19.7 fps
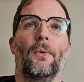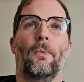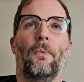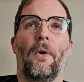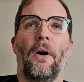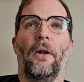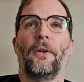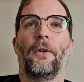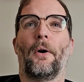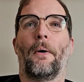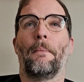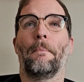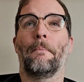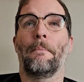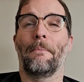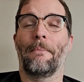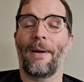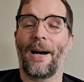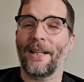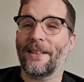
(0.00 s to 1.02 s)
while not
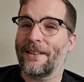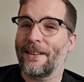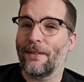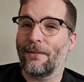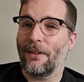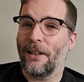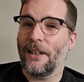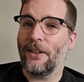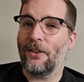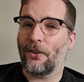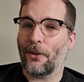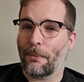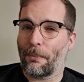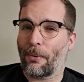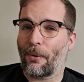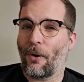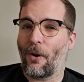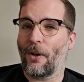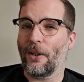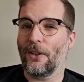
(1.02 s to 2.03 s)
massively
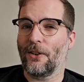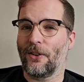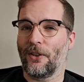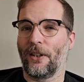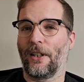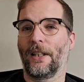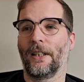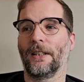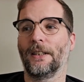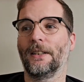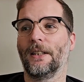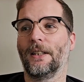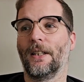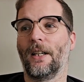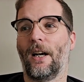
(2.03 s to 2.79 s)
surprising,